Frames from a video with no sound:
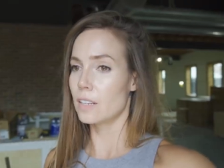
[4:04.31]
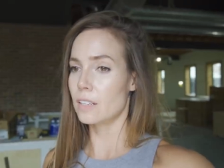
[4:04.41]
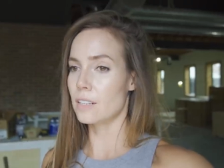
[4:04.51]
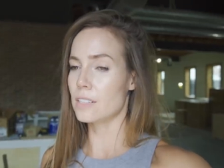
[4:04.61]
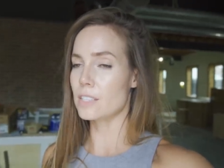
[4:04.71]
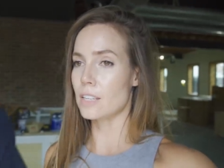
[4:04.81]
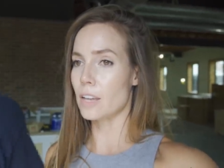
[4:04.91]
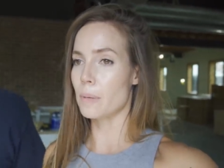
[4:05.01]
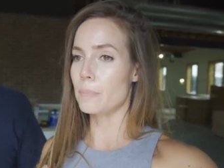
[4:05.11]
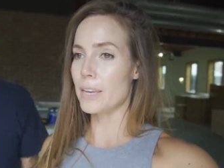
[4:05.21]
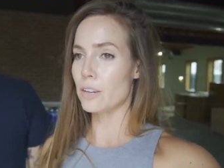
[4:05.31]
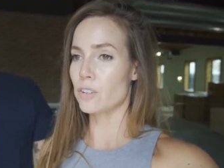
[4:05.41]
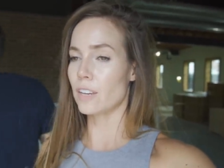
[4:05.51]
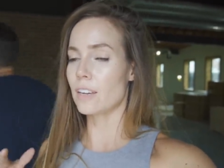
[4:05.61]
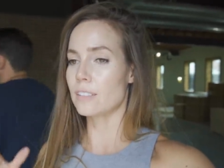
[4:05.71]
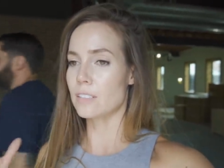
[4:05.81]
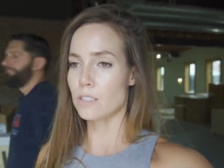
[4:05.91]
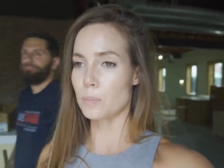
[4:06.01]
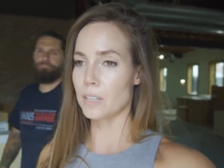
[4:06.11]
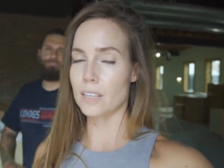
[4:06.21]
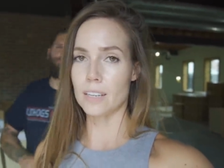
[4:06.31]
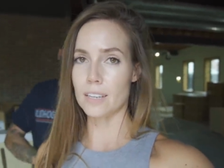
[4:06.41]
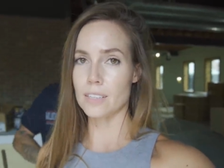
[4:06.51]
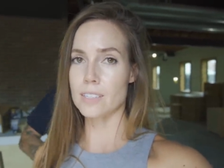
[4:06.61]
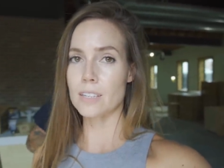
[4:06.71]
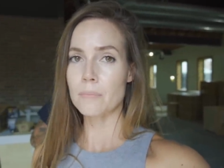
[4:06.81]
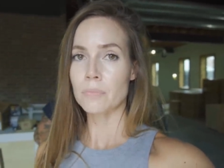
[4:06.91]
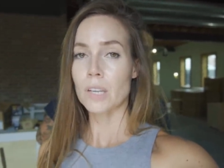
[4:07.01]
that it is the bakery display case.